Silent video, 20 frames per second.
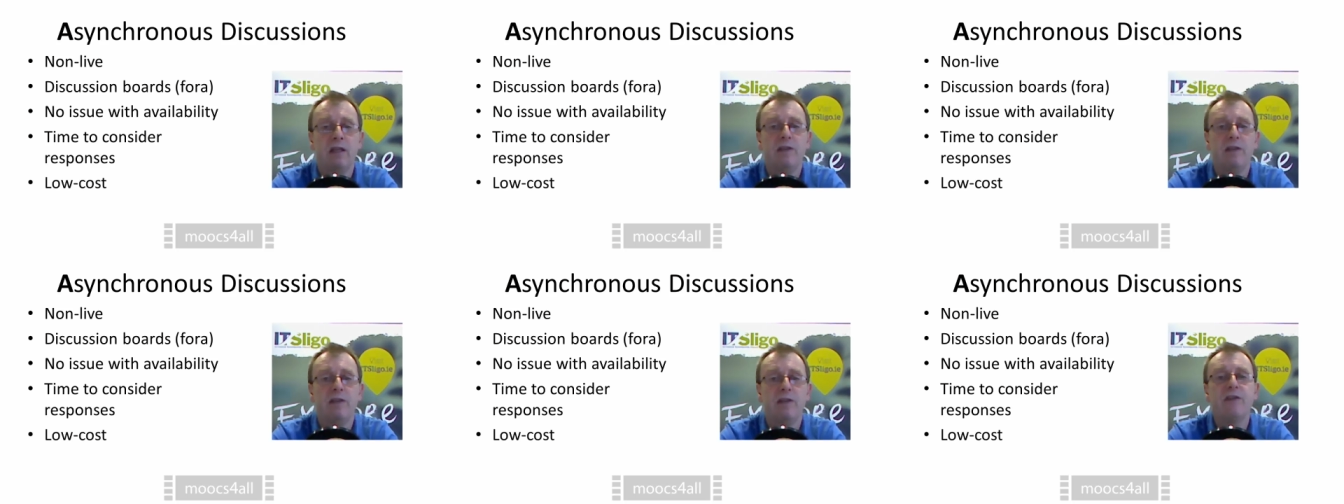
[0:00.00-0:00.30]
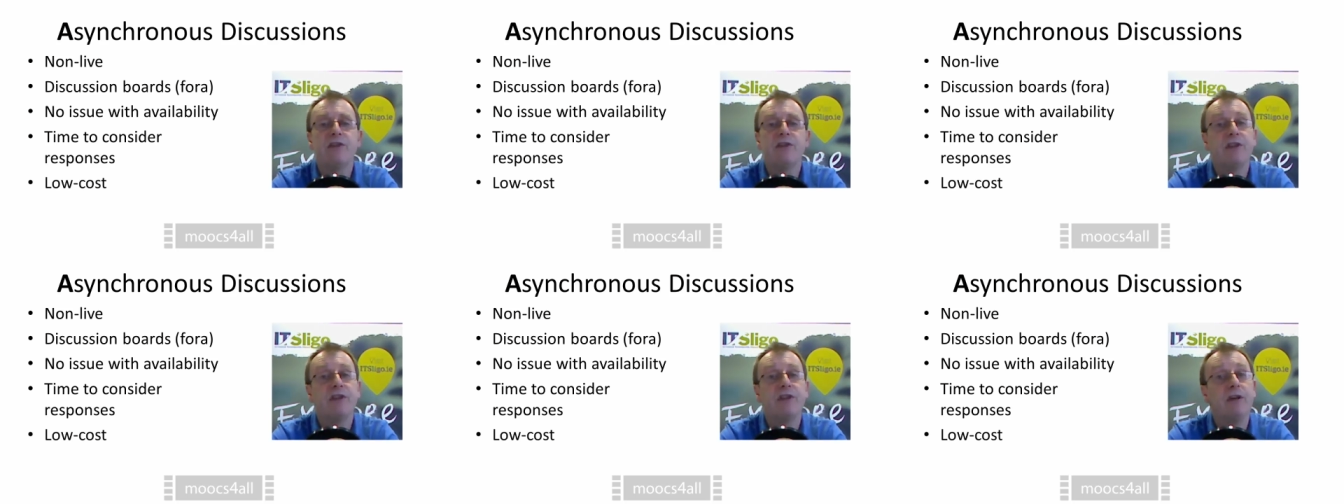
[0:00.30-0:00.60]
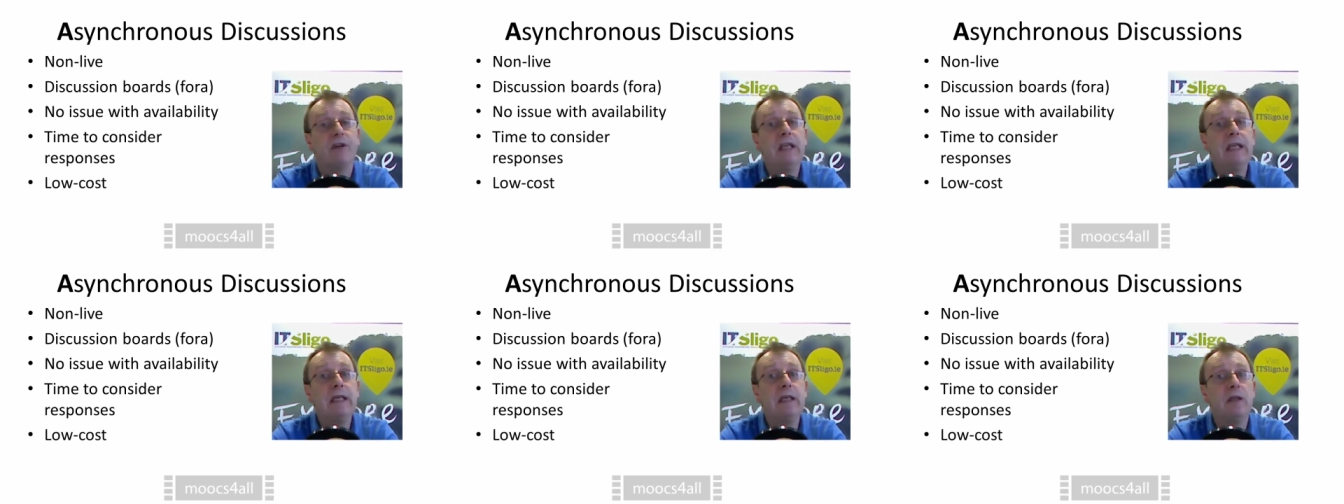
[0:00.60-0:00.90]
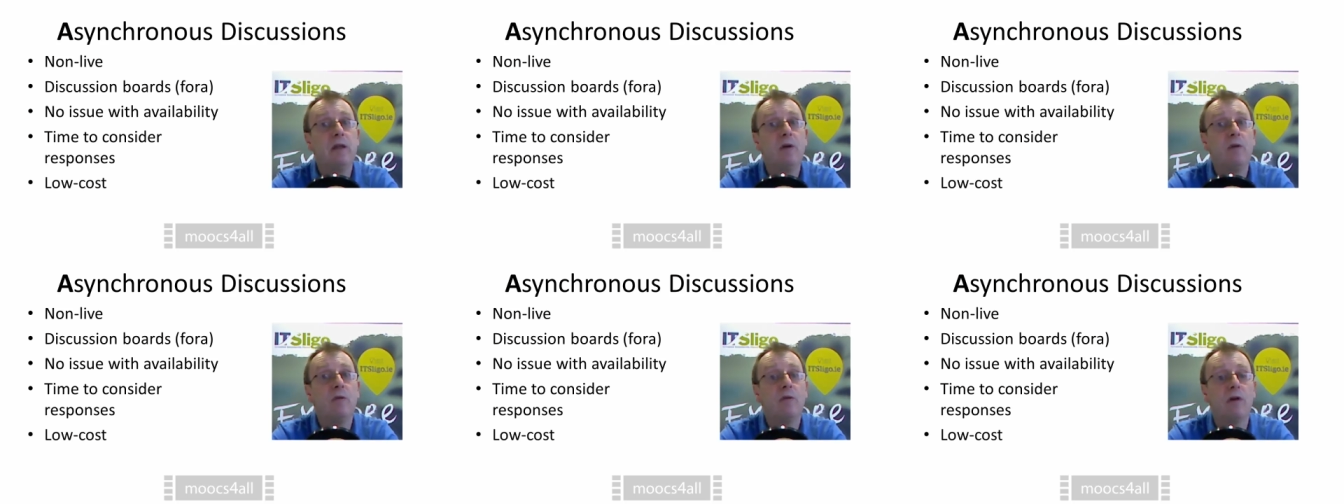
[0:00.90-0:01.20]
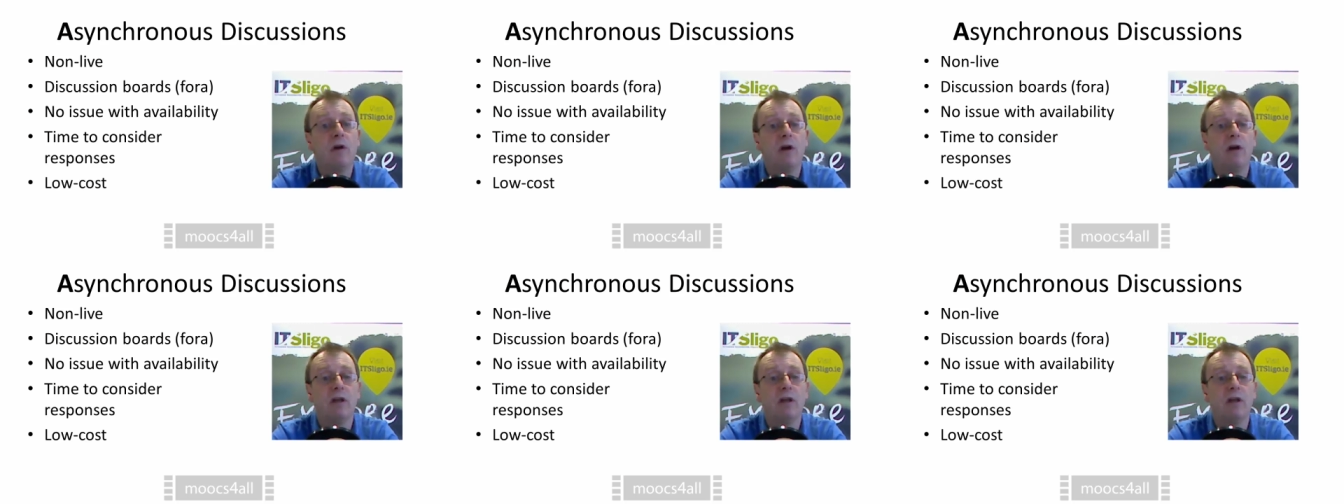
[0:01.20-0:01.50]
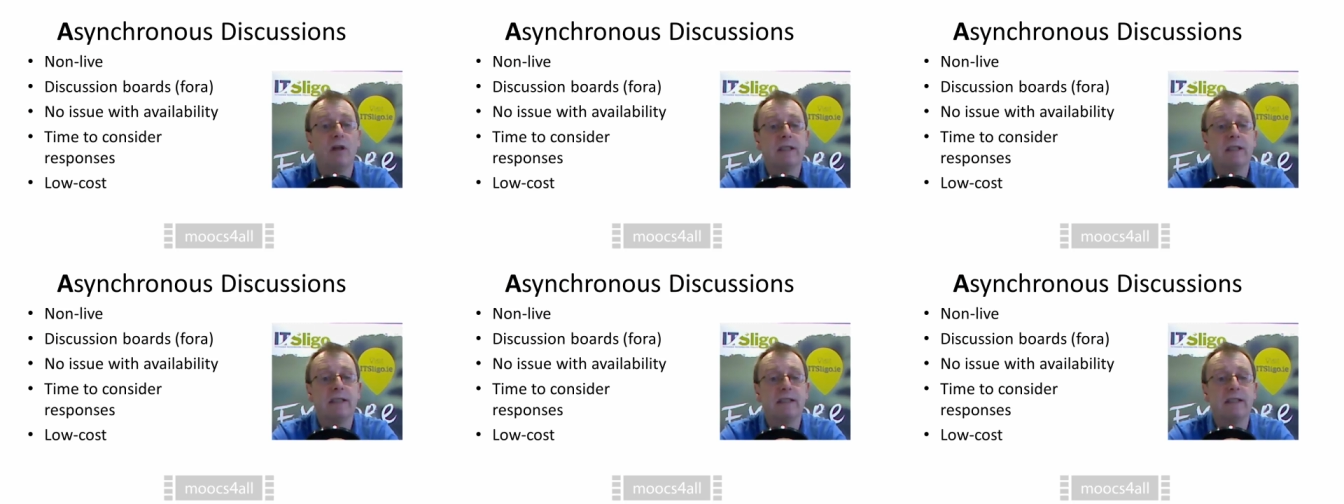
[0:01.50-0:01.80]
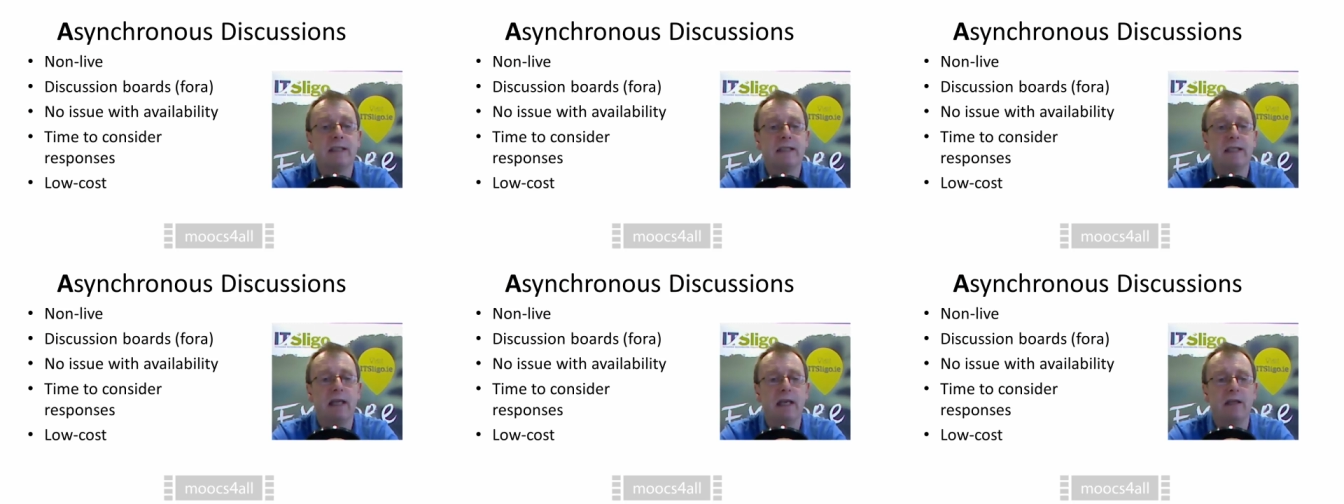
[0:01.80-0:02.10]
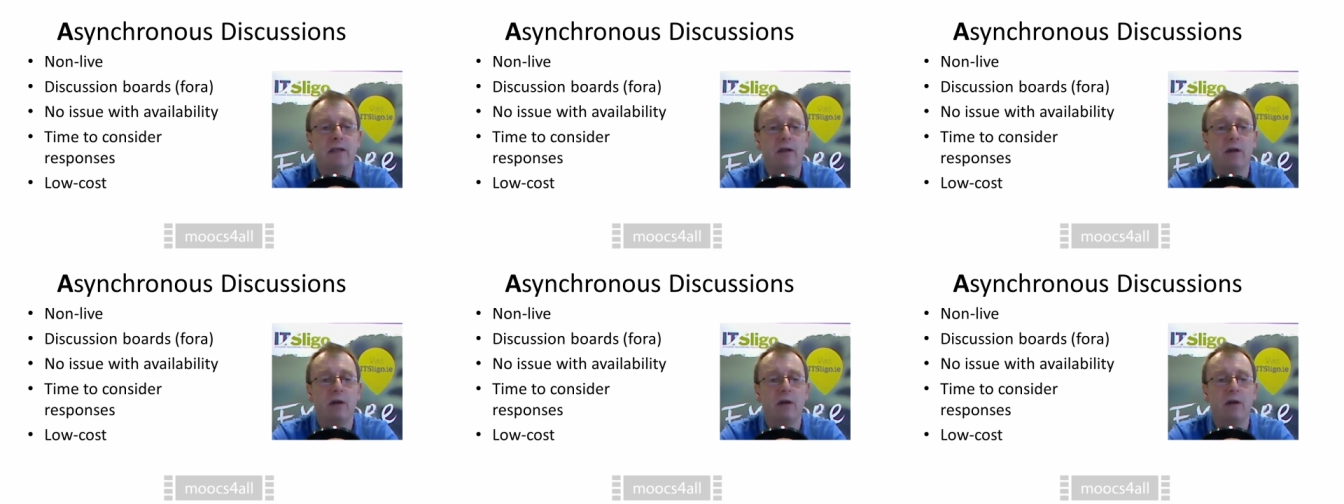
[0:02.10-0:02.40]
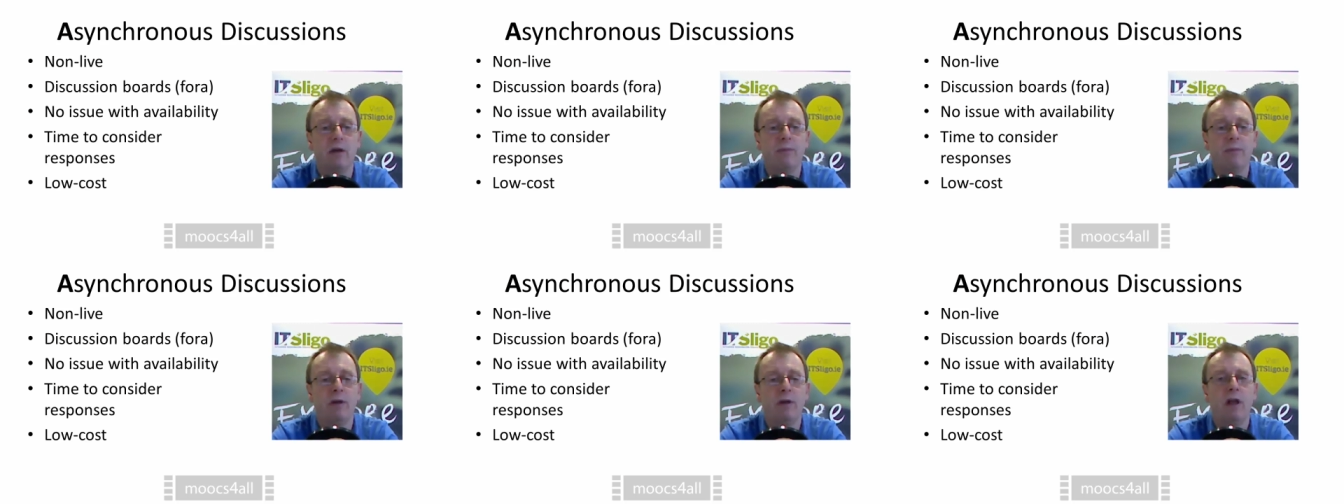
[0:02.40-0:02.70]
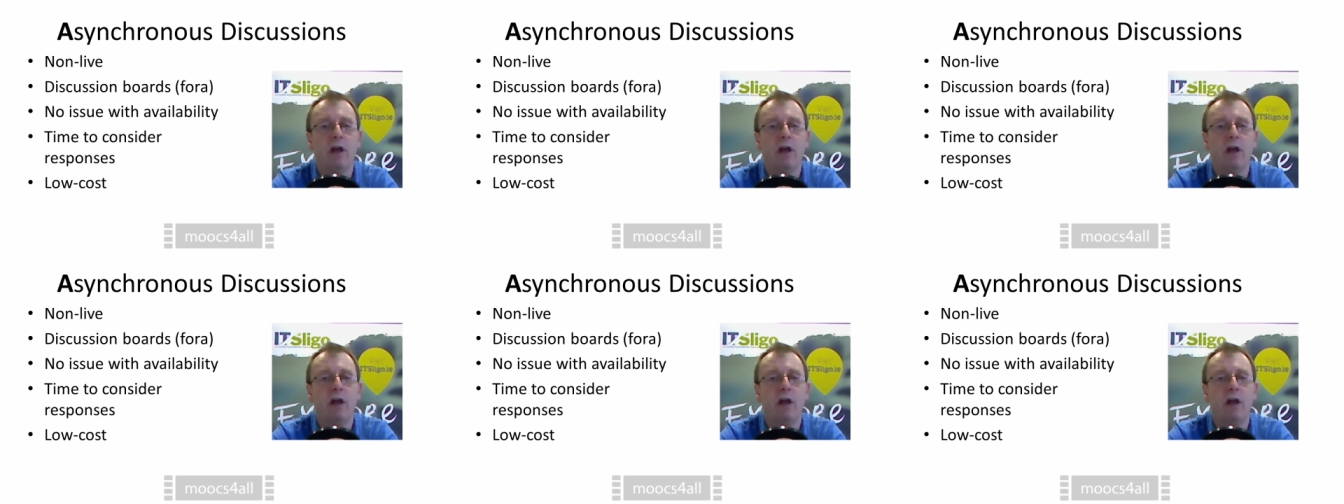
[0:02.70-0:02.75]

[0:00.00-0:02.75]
They're certainly low cost to set up,